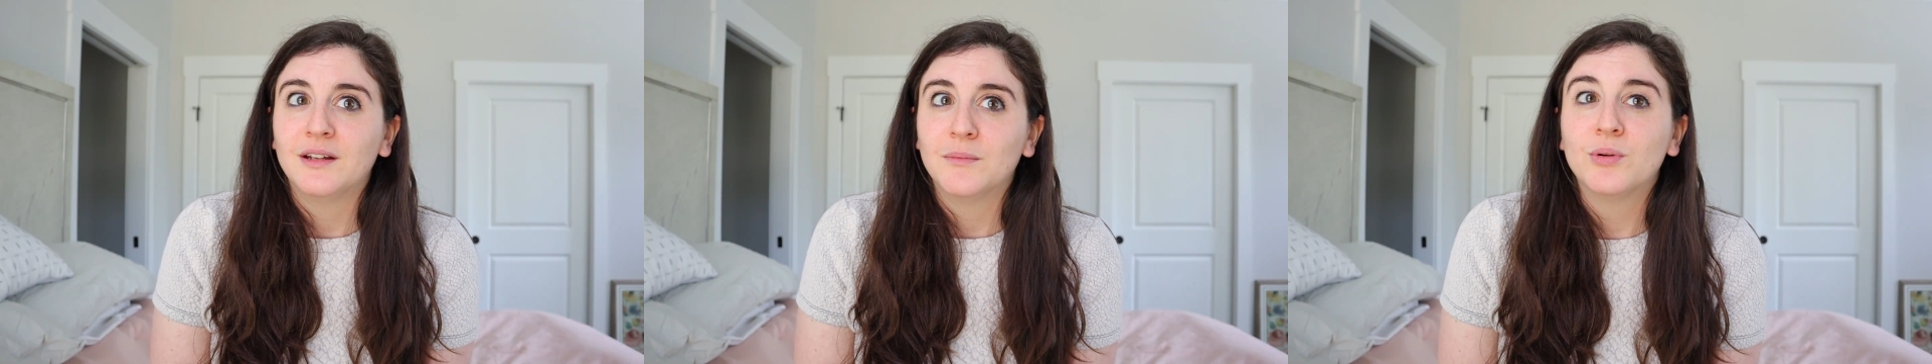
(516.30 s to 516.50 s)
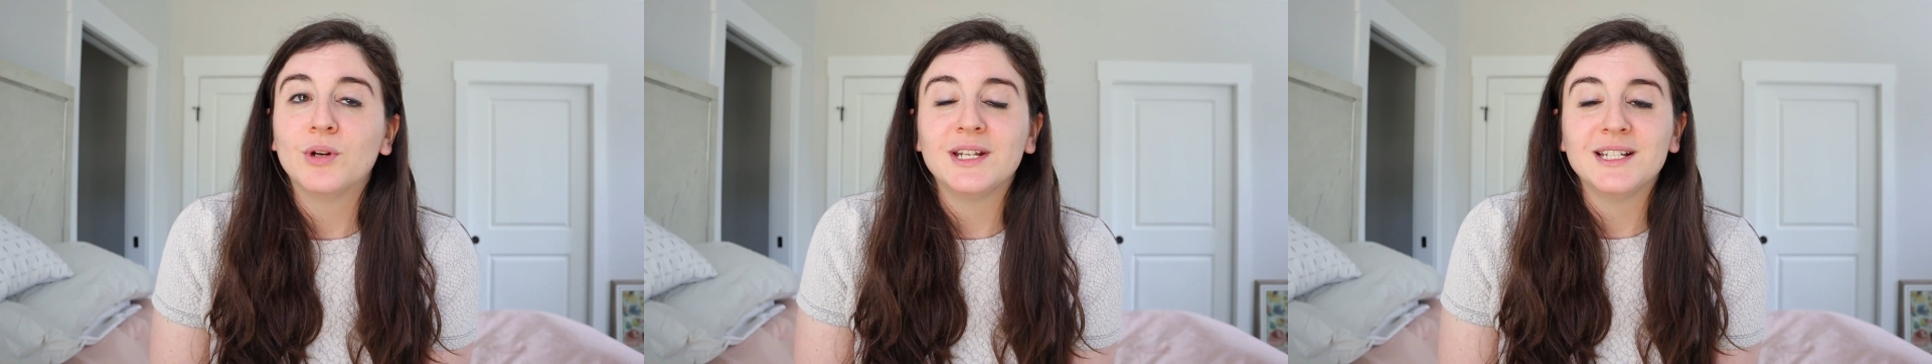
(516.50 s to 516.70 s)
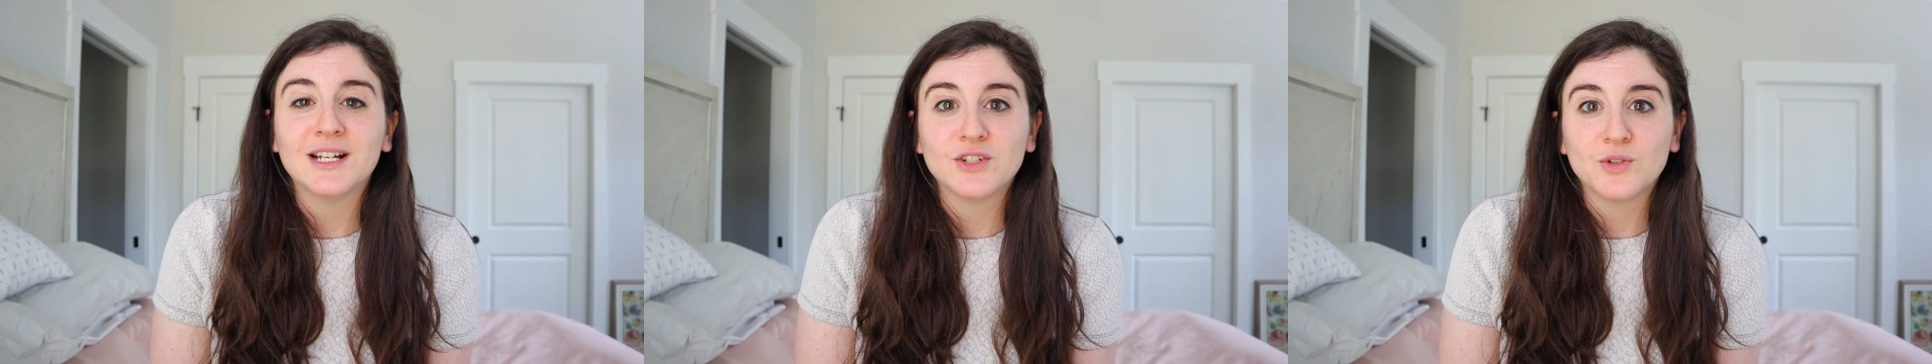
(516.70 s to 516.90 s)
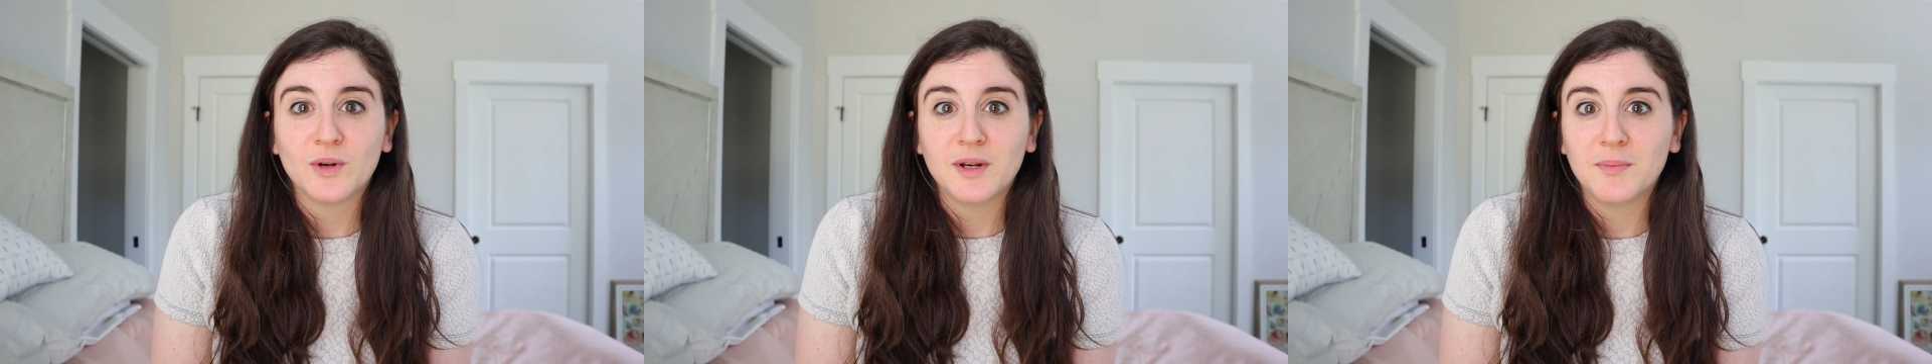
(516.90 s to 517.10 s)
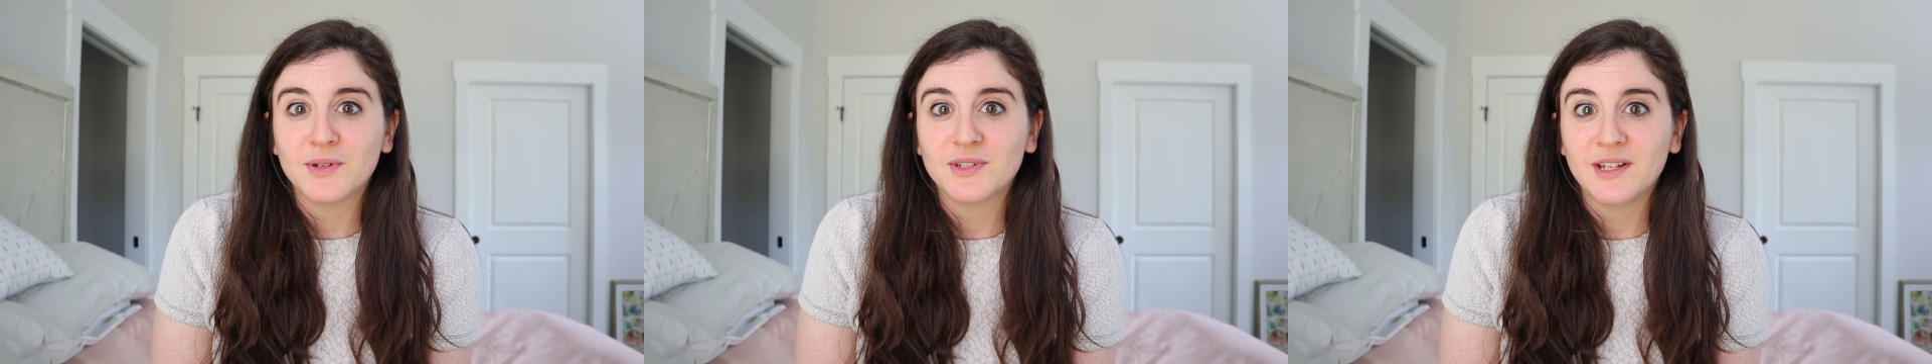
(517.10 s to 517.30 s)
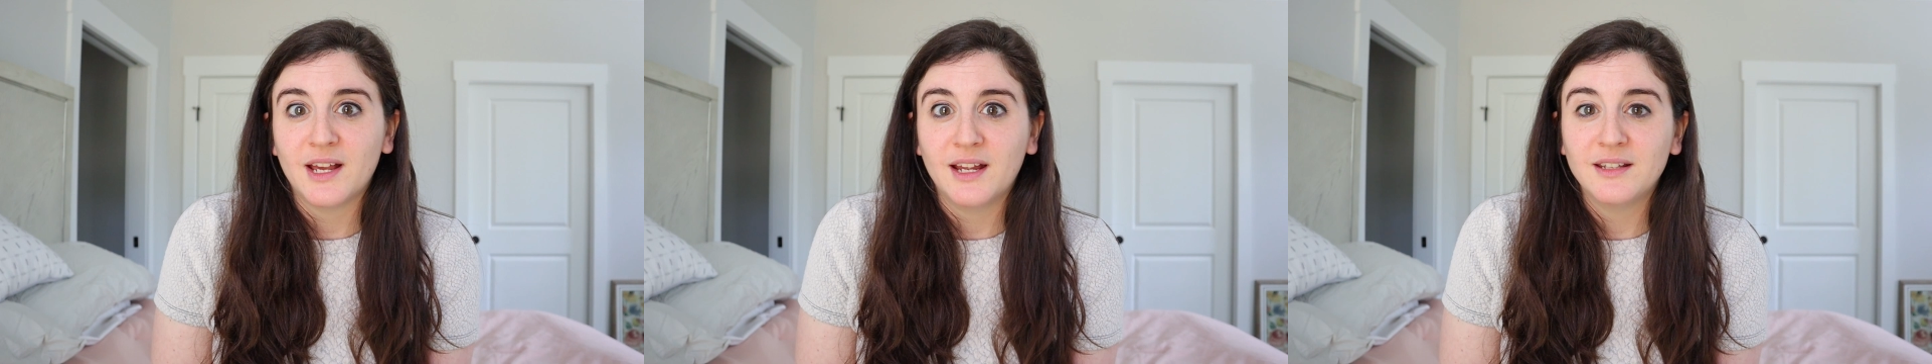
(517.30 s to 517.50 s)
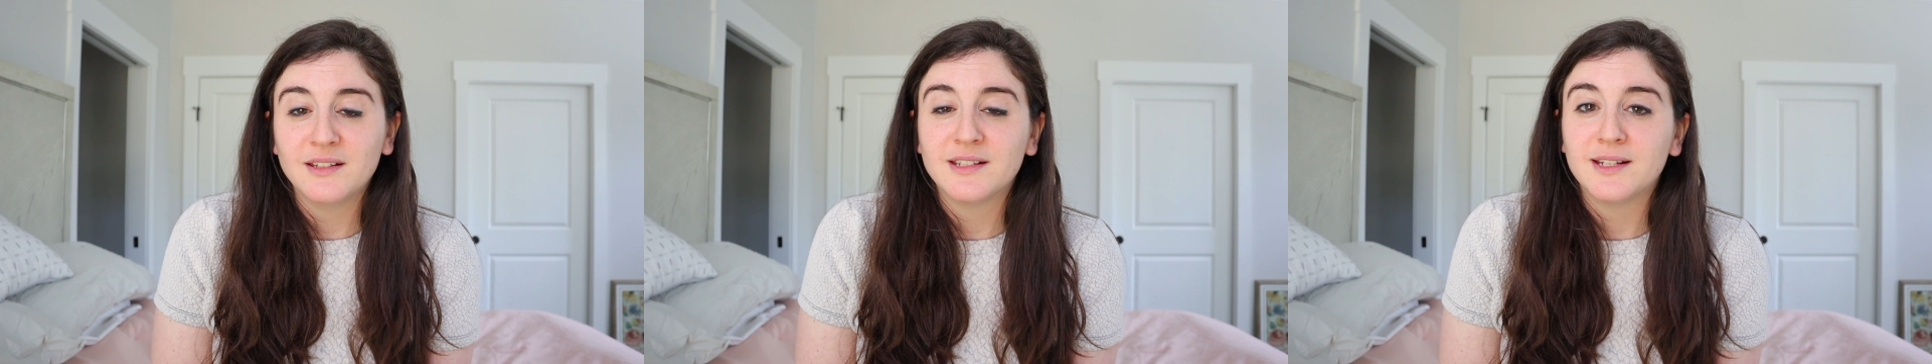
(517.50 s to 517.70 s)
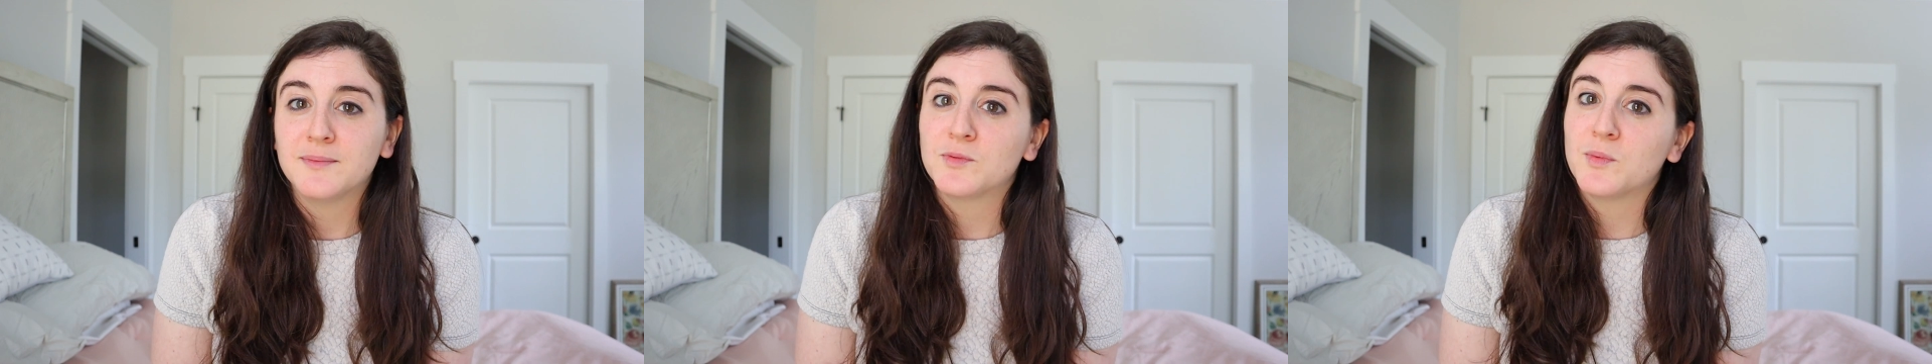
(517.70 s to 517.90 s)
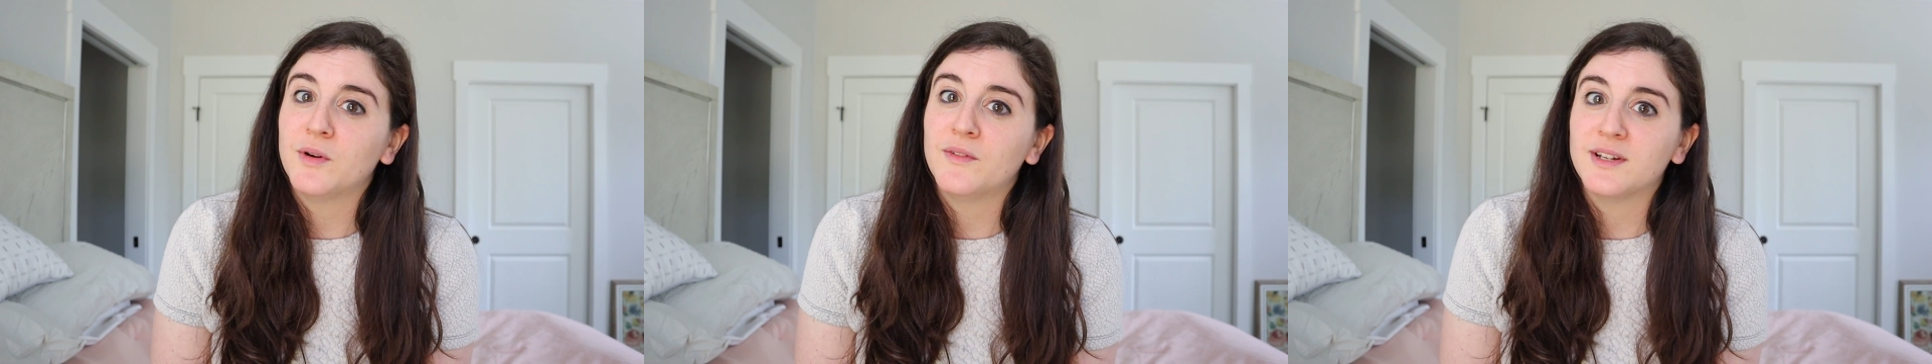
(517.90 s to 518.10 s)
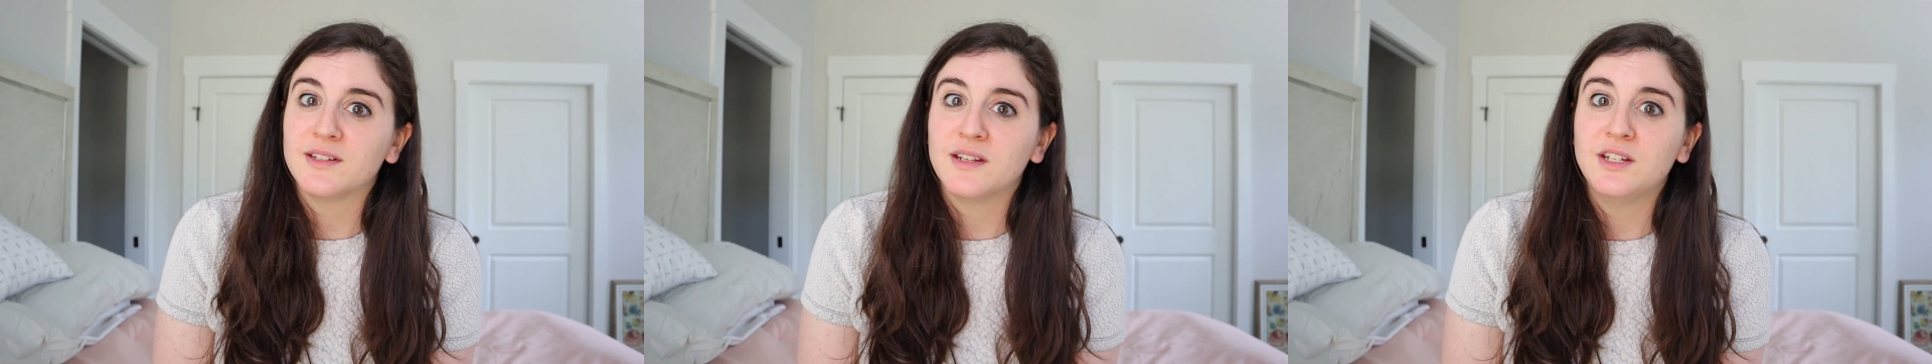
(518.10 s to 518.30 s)
putting down 20% seems
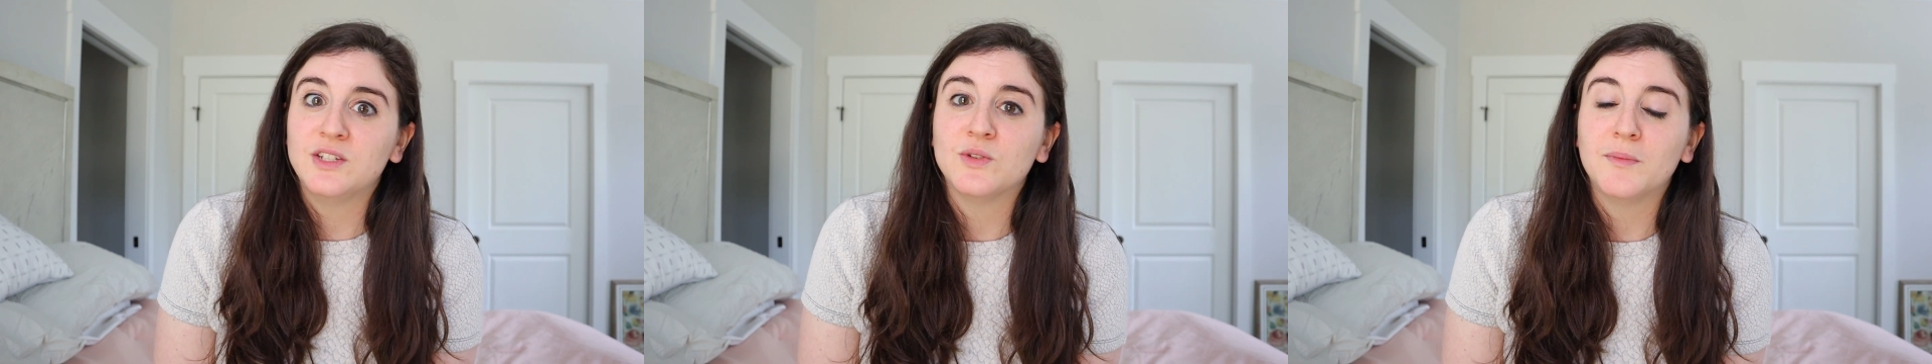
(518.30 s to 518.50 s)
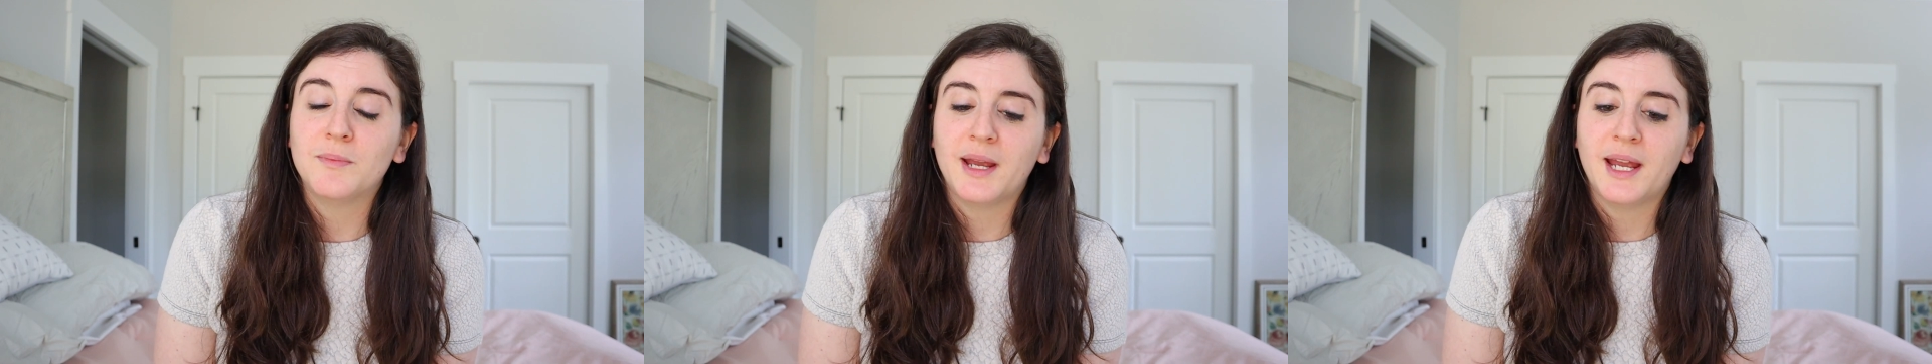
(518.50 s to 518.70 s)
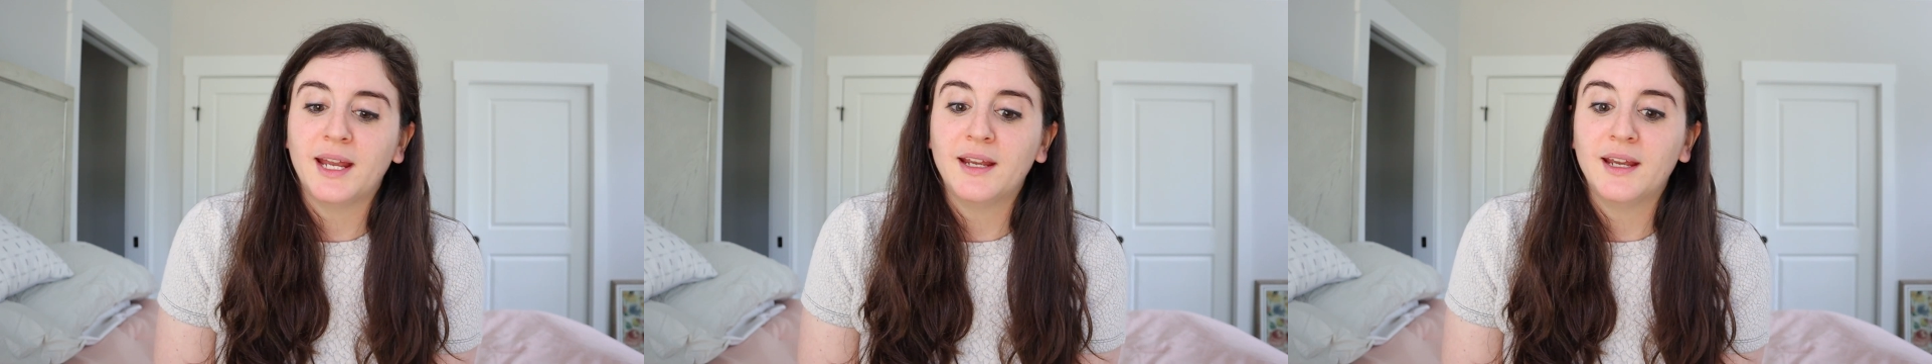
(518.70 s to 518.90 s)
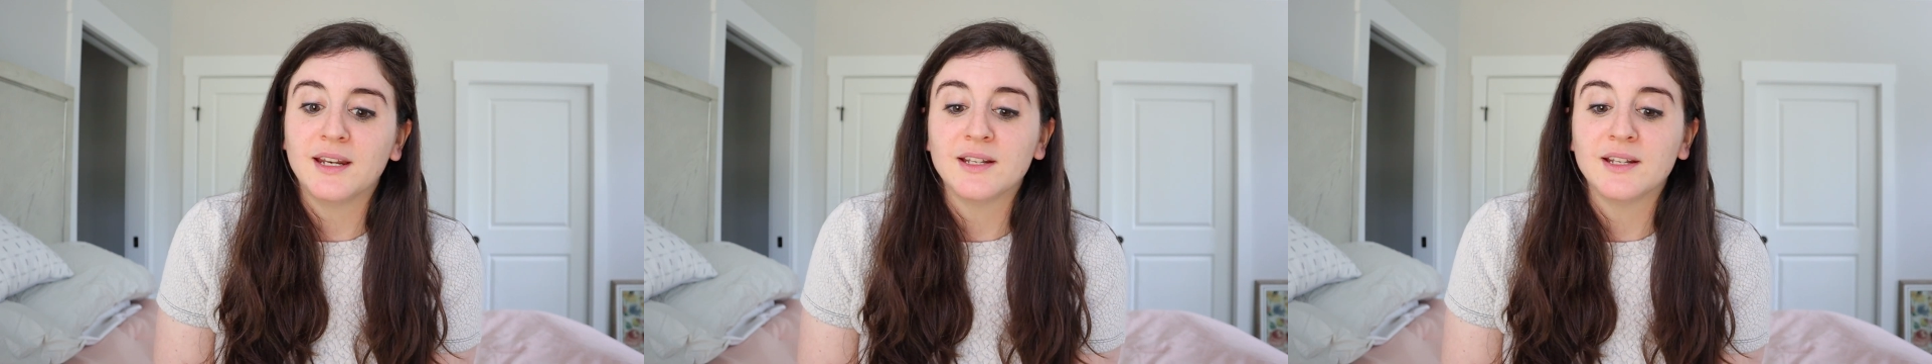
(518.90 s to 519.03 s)
more risky to a bank,